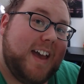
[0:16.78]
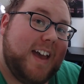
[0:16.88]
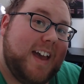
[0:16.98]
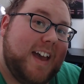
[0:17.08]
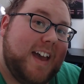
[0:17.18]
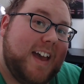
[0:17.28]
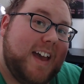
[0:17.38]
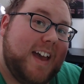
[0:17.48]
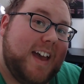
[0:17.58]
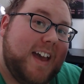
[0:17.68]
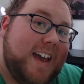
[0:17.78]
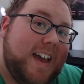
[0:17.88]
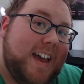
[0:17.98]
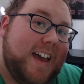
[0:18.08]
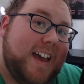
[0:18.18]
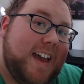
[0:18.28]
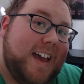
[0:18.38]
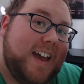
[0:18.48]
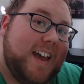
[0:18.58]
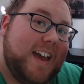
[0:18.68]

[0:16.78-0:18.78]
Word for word: Hey guys, welcome to my channel.